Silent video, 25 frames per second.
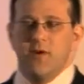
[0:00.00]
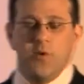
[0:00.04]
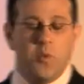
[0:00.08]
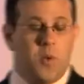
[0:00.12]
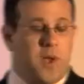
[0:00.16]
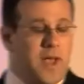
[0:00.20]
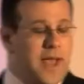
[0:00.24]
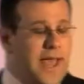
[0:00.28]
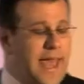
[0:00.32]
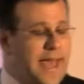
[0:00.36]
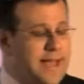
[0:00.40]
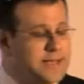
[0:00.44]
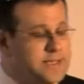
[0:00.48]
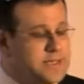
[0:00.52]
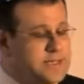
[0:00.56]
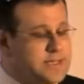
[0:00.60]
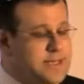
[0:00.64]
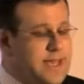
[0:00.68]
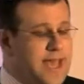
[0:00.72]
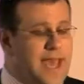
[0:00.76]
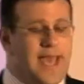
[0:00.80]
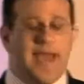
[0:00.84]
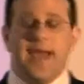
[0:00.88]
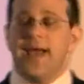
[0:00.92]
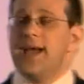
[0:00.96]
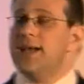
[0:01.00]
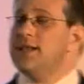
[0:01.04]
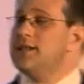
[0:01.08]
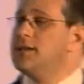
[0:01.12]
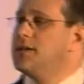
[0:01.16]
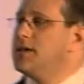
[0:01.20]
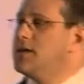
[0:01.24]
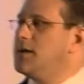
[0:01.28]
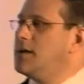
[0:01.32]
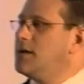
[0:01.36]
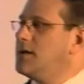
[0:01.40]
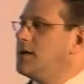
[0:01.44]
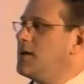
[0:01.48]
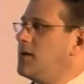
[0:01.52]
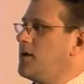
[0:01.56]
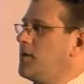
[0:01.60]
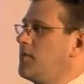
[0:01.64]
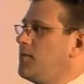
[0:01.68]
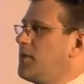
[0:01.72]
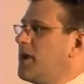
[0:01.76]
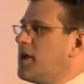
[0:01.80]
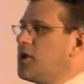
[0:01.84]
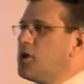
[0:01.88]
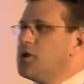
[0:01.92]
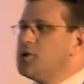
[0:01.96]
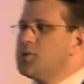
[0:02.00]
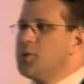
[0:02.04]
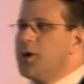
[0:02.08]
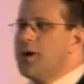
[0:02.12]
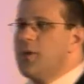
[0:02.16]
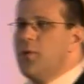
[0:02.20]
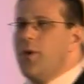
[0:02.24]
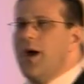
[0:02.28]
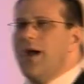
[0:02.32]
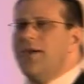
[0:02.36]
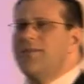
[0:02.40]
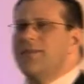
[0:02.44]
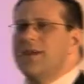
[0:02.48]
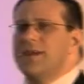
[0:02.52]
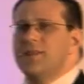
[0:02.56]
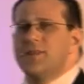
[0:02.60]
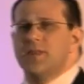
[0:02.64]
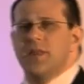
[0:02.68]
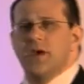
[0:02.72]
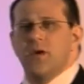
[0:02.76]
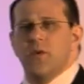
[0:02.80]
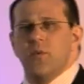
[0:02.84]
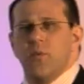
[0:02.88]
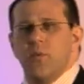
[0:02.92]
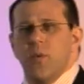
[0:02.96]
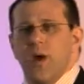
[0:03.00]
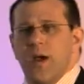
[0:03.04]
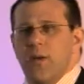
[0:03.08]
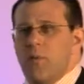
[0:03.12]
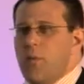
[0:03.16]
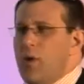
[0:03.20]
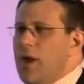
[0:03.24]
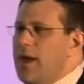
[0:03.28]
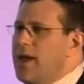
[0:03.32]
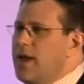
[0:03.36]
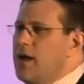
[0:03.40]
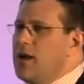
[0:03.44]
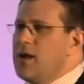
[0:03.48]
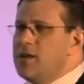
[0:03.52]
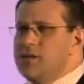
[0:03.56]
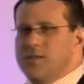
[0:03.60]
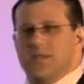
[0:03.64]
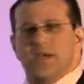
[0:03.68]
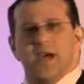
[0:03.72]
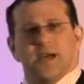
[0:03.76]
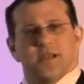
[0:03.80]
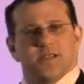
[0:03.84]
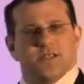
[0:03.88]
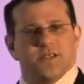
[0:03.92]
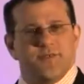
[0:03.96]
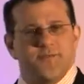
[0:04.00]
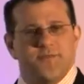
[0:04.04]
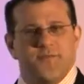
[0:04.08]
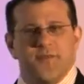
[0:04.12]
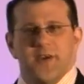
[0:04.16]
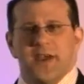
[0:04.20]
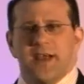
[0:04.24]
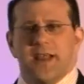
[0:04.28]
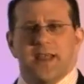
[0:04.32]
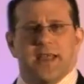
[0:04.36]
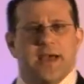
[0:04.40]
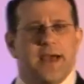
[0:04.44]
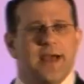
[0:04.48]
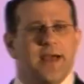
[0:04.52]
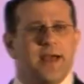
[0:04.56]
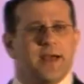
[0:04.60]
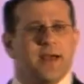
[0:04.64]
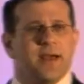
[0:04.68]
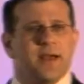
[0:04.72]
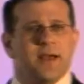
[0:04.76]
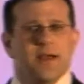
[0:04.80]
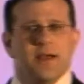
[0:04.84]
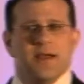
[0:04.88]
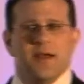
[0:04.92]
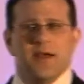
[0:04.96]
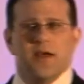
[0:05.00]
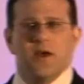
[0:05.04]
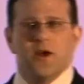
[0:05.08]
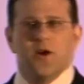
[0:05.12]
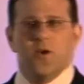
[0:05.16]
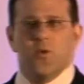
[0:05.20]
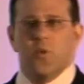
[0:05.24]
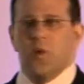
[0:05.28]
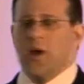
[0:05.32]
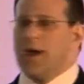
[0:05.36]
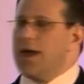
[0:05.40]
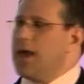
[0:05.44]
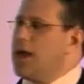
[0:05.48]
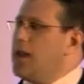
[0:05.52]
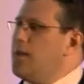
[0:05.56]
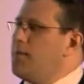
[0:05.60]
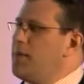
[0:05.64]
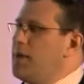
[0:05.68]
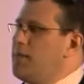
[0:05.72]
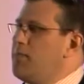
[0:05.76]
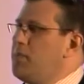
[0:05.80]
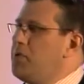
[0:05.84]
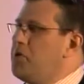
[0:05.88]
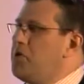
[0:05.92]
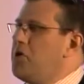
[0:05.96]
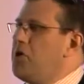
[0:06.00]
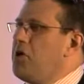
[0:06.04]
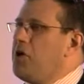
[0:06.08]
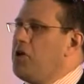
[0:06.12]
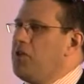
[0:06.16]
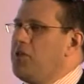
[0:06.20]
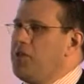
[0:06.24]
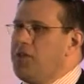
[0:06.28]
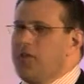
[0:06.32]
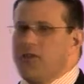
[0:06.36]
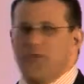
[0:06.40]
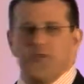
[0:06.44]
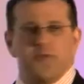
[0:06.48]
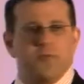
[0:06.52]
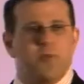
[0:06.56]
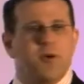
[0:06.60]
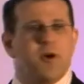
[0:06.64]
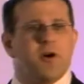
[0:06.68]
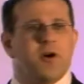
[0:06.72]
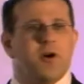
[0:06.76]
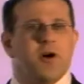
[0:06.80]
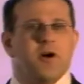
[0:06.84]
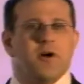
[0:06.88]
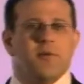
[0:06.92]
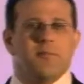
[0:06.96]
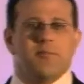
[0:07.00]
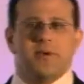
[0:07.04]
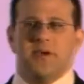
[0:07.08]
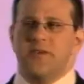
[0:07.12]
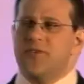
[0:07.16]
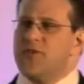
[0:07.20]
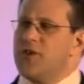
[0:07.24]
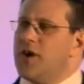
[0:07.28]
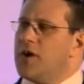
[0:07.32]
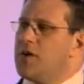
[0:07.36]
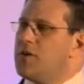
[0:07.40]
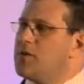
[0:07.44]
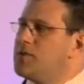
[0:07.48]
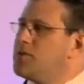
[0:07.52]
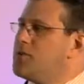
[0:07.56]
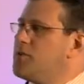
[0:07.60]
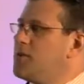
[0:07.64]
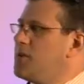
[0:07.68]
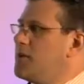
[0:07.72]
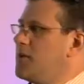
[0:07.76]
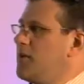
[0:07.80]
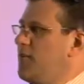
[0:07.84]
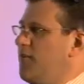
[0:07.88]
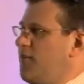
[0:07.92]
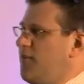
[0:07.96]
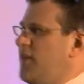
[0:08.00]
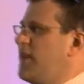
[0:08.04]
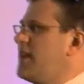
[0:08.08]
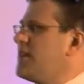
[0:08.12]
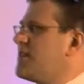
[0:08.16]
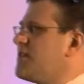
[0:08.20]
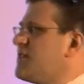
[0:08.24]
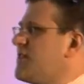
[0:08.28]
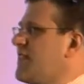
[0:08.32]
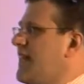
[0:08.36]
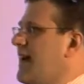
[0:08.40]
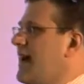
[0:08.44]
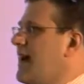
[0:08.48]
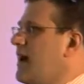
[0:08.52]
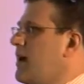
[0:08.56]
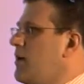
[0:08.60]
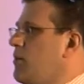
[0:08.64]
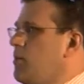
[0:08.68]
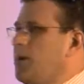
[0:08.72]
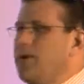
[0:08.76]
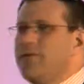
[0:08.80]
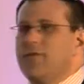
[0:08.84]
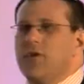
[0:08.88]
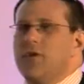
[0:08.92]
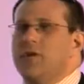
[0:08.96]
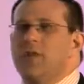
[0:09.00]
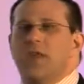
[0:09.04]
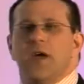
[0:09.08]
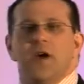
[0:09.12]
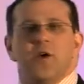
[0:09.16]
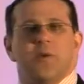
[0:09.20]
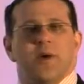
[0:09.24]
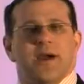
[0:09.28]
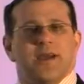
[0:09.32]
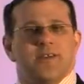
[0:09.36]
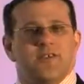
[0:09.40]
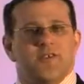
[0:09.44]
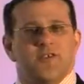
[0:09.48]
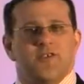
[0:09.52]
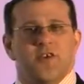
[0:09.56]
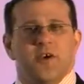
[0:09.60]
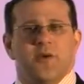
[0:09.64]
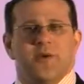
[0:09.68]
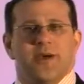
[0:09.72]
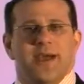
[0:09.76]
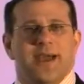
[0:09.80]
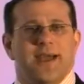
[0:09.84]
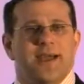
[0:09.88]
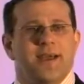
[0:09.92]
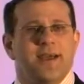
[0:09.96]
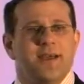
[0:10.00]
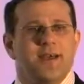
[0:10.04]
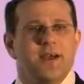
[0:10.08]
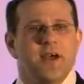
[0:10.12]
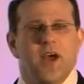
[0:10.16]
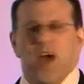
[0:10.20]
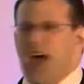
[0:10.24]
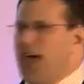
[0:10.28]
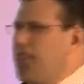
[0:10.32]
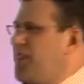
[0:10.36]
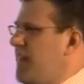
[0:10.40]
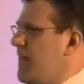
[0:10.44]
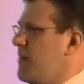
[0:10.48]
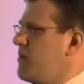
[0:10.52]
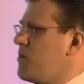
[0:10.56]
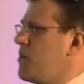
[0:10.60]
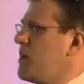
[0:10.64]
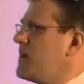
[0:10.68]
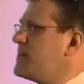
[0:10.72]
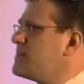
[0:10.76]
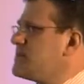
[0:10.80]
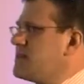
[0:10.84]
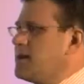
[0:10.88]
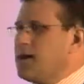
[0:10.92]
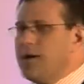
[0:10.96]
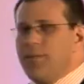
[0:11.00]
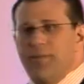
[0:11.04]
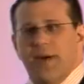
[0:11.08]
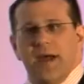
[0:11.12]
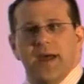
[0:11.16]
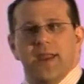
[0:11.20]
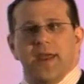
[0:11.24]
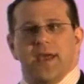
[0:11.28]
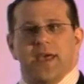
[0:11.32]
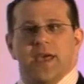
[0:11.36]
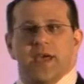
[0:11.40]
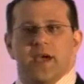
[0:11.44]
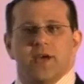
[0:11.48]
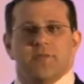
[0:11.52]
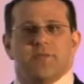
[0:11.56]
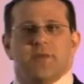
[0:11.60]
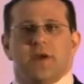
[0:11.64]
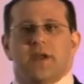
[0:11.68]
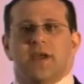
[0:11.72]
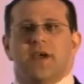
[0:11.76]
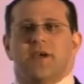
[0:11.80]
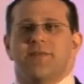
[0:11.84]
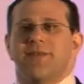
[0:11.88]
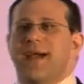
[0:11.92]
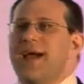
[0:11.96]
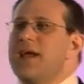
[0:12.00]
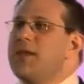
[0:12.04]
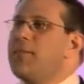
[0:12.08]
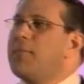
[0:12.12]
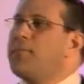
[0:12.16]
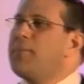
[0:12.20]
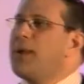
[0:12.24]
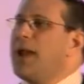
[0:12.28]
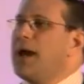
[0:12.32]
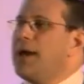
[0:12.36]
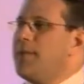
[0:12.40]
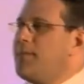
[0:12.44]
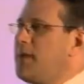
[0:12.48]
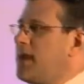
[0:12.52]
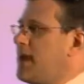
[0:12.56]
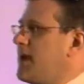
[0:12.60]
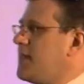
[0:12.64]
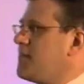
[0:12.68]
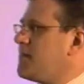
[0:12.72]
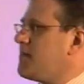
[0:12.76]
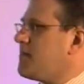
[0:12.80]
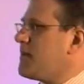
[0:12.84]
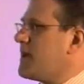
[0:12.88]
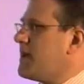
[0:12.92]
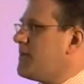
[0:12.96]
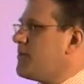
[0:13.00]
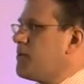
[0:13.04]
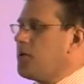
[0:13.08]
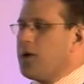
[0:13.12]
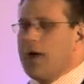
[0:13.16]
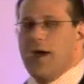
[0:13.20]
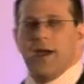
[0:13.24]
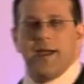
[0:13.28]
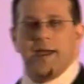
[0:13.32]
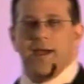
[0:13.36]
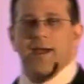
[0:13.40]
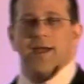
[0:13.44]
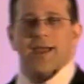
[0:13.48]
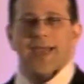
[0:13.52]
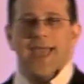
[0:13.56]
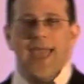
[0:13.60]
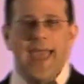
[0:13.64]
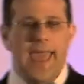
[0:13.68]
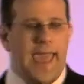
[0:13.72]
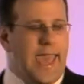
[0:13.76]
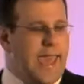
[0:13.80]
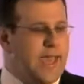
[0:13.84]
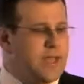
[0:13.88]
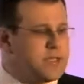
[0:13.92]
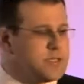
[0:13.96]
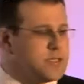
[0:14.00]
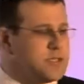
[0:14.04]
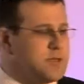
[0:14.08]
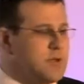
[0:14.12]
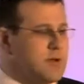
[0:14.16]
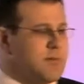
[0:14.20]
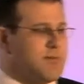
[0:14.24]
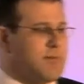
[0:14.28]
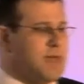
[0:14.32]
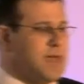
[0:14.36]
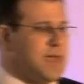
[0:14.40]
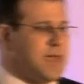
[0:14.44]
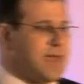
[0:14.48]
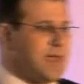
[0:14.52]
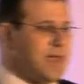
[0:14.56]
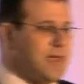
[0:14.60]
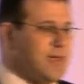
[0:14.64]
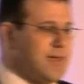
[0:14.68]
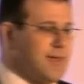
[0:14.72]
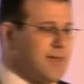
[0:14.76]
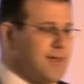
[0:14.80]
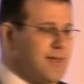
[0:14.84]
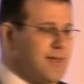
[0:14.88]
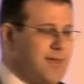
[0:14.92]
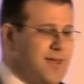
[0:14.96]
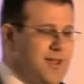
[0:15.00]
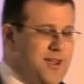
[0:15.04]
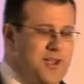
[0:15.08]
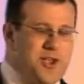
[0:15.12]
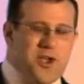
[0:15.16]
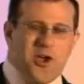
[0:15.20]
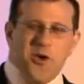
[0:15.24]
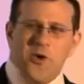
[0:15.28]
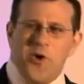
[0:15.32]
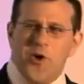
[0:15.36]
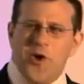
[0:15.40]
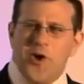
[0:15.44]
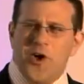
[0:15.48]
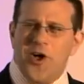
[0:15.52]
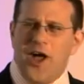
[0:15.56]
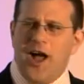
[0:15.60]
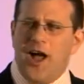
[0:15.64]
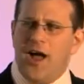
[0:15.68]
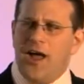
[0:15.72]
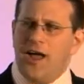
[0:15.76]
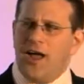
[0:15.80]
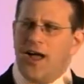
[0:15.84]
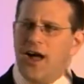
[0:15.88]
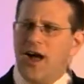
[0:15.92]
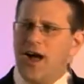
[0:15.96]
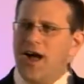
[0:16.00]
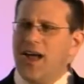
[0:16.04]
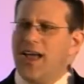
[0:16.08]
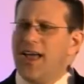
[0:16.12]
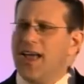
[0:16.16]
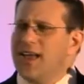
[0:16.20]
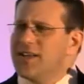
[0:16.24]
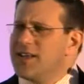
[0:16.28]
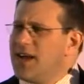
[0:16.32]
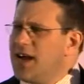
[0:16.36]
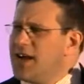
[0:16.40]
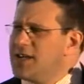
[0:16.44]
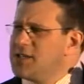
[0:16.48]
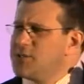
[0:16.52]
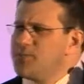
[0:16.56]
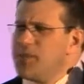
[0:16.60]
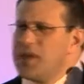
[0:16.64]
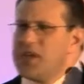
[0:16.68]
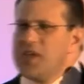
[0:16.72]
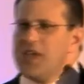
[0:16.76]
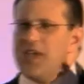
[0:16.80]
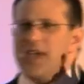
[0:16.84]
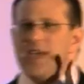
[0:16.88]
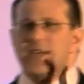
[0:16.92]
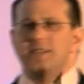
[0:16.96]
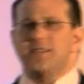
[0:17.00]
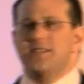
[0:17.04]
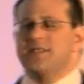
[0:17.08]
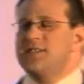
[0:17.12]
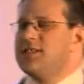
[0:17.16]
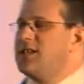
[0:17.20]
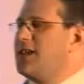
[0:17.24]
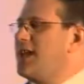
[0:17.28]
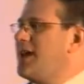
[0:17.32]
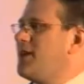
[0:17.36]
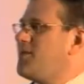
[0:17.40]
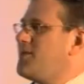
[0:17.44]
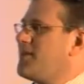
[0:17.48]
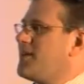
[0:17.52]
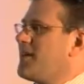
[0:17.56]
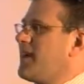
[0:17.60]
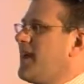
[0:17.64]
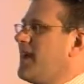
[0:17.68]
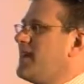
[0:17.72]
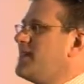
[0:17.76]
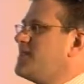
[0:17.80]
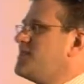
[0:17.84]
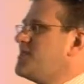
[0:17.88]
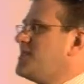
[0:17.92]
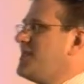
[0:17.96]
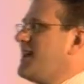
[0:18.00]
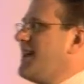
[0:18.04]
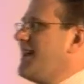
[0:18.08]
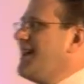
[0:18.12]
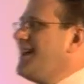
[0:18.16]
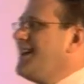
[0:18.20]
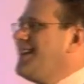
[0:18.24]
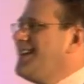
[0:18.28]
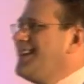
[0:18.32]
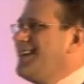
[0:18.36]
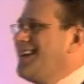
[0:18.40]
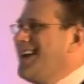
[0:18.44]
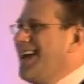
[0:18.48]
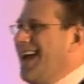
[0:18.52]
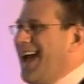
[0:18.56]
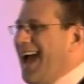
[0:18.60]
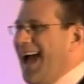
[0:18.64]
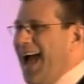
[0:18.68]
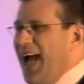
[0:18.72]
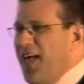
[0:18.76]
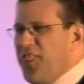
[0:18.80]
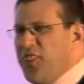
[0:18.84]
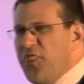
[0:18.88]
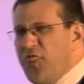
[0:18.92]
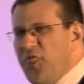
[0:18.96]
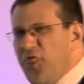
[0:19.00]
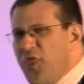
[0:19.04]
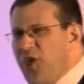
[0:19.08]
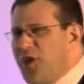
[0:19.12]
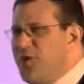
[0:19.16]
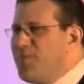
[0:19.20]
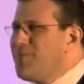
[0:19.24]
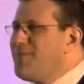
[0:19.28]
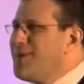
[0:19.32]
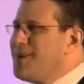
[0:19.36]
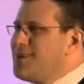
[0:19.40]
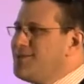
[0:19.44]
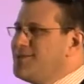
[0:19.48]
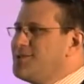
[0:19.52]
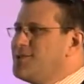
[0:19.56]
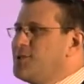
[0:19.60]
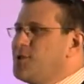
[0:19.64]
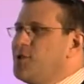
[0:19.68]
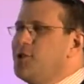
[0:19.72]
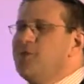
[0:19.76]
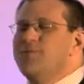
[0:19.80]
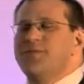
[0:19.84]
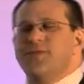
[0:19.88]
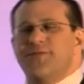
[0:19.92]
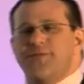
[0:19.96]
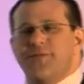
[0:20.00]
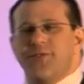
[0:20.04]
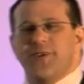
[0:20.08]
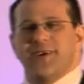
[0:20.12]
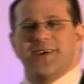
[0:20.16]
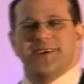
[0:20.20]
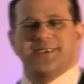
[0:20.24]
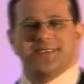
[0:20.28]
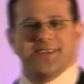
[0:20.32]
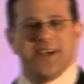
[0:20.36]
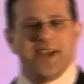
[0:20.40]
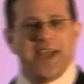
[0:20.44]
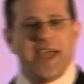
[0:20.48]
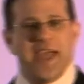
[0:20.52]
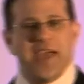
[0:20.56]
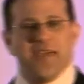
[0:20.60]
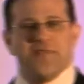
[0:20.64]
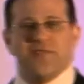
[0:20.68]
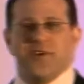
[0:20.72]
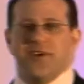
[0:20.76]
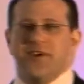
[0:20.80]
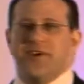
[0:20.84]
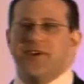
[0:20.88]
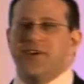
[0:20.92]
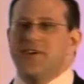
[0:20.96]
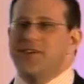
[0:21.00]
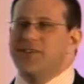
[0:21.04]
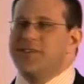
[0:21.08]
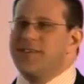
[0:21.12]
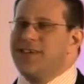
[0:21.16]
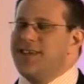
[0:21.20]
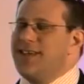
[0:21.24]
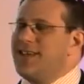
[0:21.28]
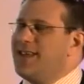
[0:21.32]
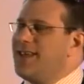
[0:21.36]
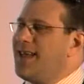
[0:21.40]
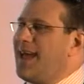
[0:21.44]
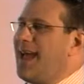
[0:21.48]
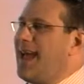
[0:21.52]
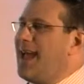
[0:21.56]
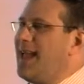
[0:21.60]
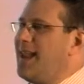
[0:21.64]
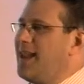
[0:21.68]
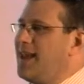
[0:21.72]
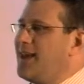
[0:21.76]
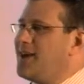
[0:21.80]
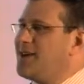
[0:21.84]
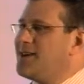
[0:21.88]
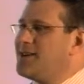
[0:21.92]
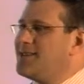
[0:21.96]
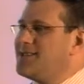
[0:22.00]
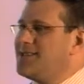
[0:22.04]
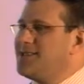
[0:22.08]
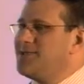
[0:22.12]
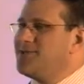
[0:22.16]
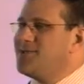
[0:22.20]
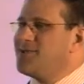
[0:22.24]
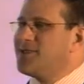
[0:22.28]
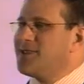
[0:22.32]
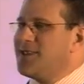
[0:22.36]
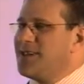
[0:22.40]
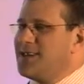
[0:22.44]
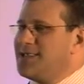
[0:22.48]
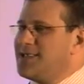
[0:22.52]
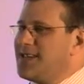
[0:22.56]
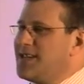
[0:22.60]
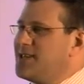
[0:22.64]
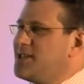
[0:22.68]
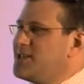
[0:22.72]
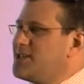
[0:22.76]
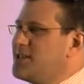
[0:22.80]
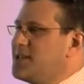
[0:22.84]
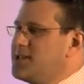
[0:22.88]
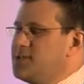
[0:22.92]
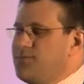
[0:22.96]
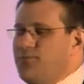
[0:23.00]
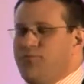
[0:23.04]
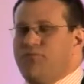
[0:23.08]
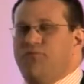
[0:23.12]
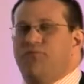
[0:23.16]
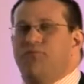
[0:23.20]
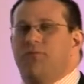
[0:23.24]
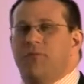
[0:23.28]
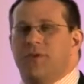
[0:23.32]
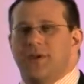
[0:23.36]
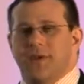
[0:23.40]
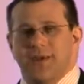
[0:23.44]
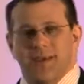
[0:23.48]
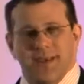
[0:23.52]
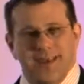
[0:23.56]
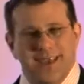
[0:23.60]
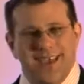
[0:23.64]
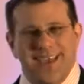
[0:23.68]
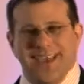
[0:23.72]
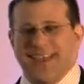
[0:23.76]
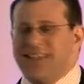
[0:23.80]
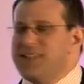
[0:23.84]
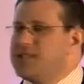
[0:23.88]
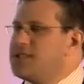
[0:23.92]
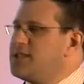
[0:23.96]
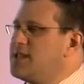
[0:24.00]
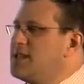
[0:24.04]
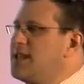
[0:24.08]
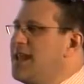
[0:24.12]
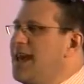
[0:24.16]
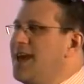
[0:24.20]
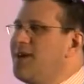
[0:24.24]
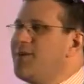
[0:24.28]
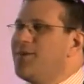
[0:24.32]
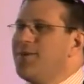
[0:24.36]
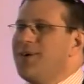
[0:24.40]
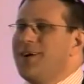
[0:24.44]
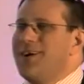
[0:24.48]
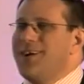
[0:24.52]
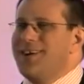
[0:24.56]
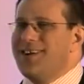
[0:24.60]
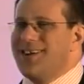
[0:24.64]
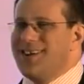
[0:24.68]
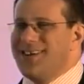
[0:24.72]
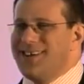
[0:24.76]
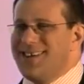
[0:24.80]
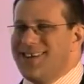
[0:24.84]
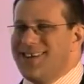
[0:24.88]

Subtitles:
We get scared because we're worried that when we can't touch and feel it, we're going to be put on the spot and be told, fix that, and we've got no way to do it. And then we start panicking and running around and blaming other people and going, it's not me. You know, I spent years as a network engineer, and the most common phrase I ever heard in any IT organization is, it's the network.